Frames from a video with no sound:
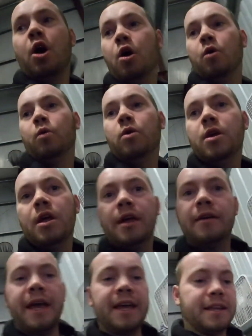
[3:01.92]
Oh,
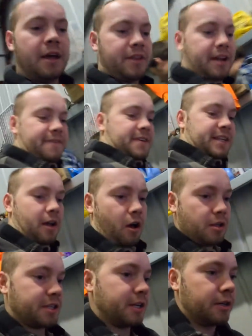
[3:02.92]
hey, now that I fixed that
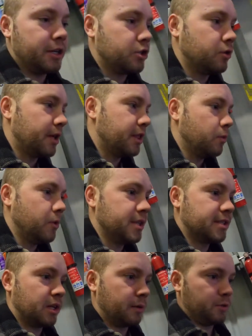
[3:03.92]
alternator issue, I think we
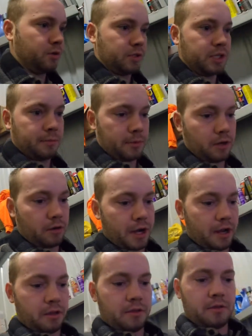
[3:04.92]
could set up two-step now,
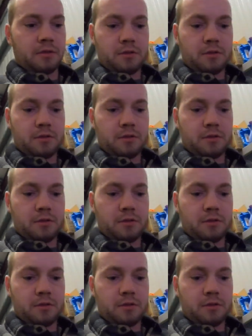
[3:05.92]
right?